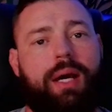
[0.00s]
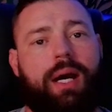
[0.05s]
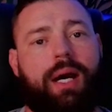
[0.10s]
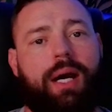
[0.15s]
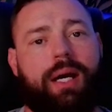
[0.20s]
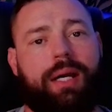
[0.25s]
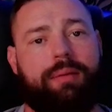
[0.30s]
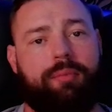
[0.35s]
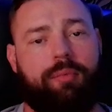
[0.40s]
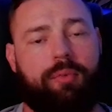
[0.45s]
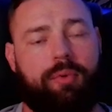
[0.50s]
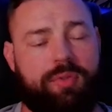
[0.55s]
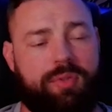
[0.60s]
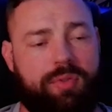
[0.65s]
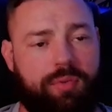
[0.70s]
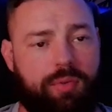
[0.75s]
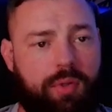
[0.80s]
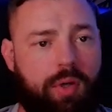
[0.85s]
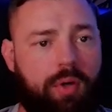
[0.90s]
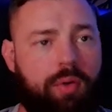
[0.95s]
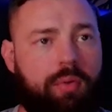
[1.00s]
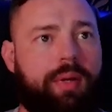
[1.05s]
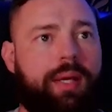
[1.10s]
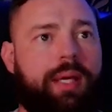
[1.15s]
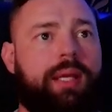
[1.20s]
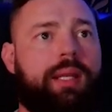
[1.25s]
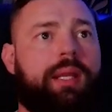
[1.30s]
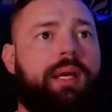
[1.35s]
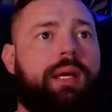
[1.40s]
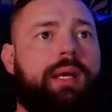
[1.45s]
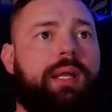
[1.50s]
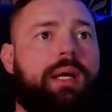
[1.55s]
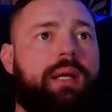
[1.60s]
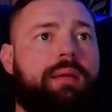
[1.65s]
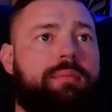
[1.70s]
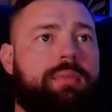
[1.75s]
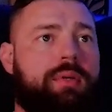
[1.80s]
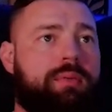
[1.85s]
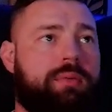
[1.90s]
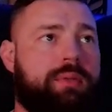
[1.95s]
I am going to go in and
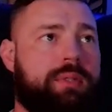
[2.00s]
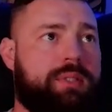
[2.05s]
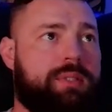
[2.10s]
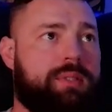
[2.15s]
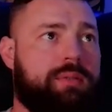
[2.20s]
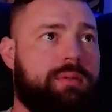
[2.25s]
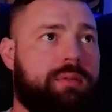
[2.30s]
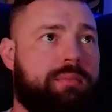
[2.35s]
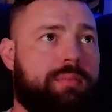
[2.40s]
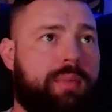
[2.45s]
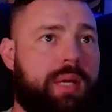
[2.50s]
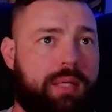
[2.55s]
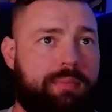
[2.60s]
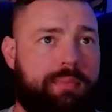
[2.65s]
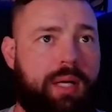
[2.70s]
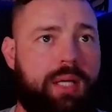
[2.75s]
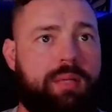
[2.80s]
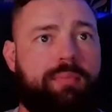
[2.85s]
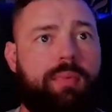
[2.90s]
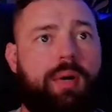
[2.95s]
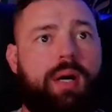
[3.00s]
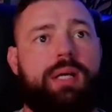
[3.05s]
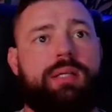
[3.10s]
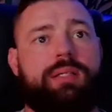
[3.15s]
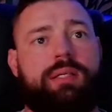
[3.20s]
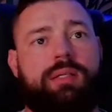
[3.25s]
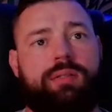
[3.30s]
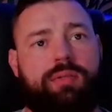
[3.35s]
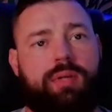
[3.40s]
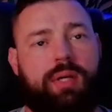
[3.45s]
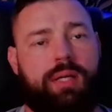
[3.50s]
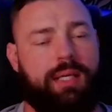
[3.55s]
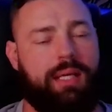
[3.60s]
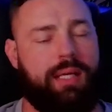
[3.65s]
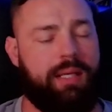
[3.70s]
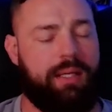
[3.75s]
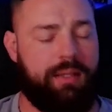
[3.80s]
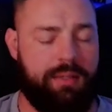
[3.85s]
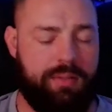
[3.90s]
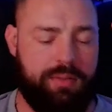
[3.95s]
I'm going to make my deposit and try to
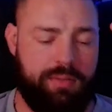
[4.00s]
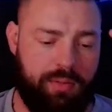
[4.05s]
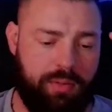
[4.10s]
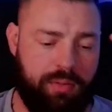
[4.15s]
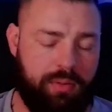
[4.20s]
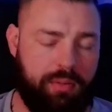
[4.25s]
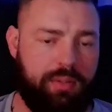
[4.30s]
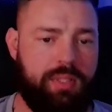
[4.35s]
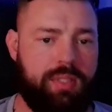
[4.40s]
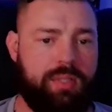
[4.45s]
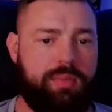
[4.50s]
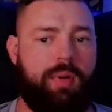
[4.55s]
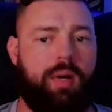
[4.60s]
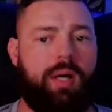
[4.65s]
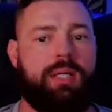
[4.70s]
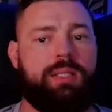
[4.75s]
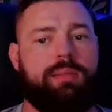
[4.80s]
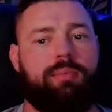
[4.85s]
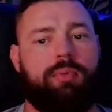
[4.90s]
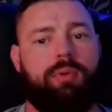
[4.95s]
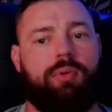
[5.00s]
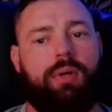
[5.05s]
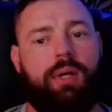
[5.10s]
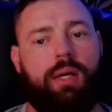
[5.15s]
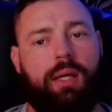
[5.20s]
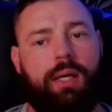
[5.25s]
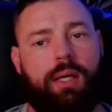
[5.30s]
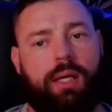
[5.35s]
get in as early as possible.